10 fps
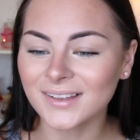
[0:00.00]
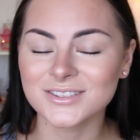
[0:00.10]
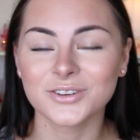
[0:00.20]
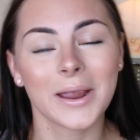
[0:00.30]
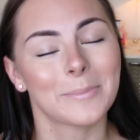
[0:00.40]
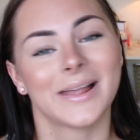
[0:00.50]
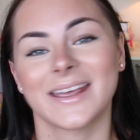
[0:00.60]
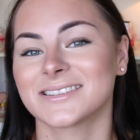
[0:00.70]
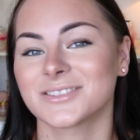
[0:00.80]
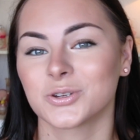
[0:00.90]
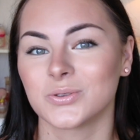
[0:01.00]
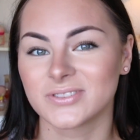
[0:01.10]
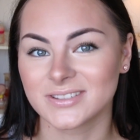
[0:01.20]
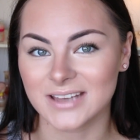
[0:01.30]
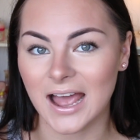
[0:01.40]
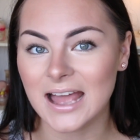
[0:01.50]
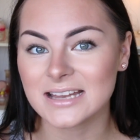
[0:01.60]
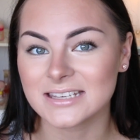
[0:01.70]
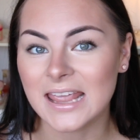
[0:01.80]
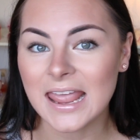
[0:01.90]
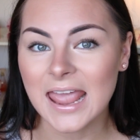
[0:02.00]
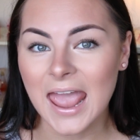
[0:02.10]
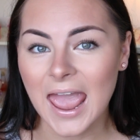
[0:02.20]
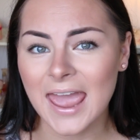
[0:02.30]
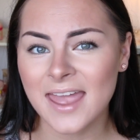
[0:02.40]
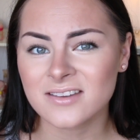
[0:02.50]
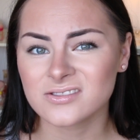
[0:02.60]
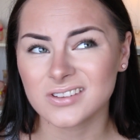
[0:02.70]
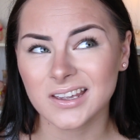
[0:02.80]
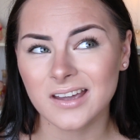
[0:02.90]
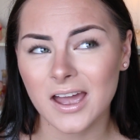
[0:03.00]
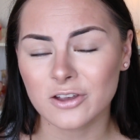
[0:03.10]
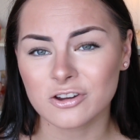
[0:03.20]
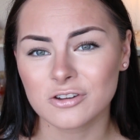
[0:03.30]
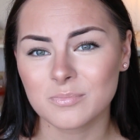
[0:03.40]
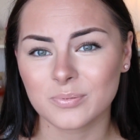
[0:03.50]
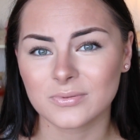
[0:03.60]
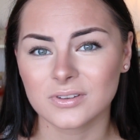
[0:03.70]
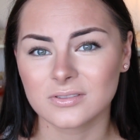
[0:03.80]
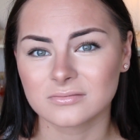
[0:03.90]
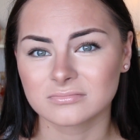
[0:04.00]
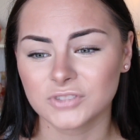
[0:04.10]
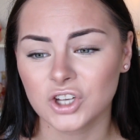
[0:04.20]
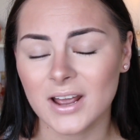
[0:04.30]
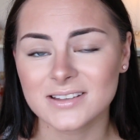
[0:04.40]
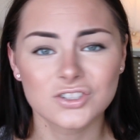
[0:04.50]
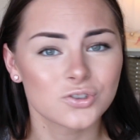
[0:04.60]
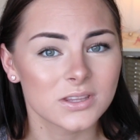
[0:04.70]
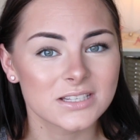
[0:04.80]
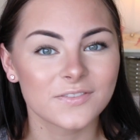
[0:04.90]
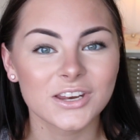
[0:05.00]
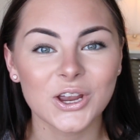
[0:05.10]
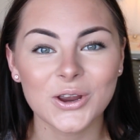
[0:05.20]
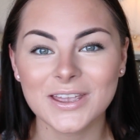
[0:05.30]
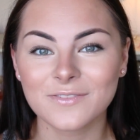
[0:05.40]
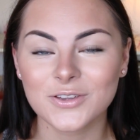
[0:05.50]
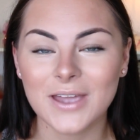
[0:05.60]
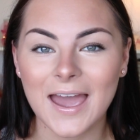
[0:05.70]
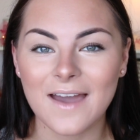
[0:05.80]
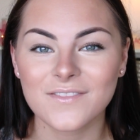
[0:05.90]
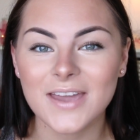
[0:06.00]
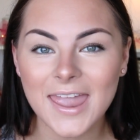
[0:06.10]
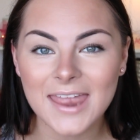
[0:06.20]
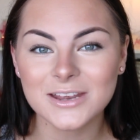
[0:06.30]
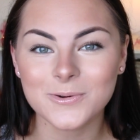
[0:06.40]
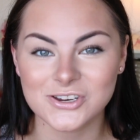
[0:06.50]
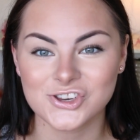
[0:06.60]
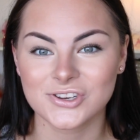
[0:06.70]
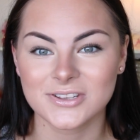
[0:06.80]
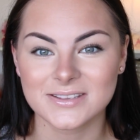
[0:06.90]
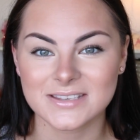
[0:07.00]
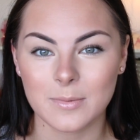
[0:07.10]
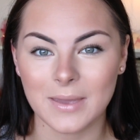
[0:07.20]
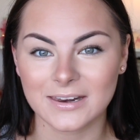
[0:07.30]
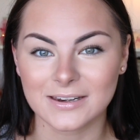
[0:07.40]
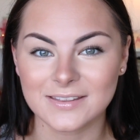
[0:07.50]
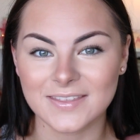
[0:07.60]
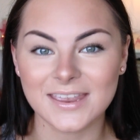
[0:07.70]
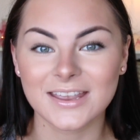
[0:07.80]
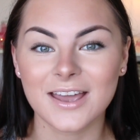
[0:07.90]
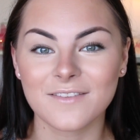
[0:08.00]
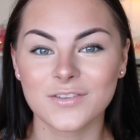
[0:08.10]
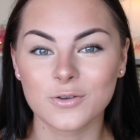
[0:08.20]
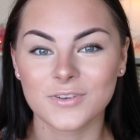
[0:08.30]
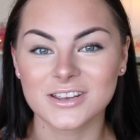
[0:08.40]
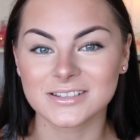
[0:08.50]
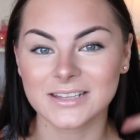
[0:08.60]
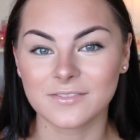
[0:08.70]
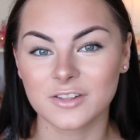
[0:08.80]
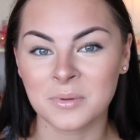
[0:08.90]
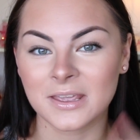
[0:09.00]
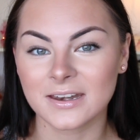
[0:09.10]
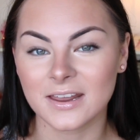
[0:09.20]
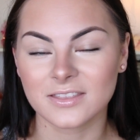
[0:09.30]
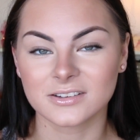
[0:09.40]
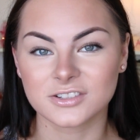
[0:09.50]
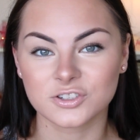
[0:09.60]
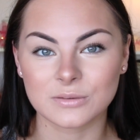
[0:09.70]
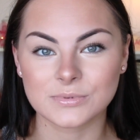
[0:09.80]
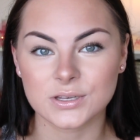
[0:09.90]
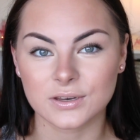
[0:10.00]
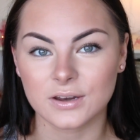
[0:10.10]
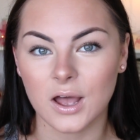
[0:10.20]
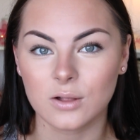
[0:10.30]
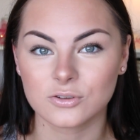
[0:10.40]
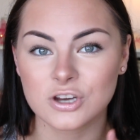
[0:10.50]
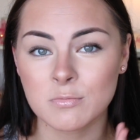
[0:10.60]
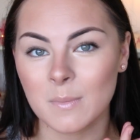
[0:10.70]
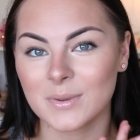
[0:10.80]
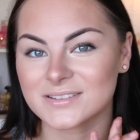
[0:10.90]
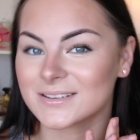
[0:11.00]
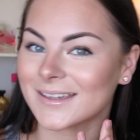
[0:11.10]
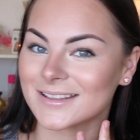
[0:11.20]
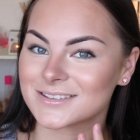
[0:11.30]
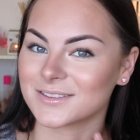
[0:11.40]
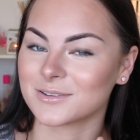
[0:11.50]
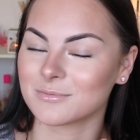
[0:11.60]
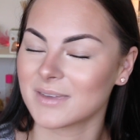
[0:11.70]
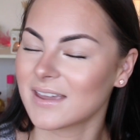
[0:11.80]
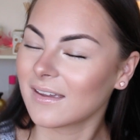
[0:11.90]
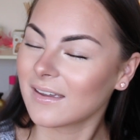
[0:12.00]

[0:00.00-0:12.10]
It's a great place to start. And yeah, I hope you guys enjoyed this video. If you have any questions about anything, feel free to leave them in the description and I'll try my best to answer them.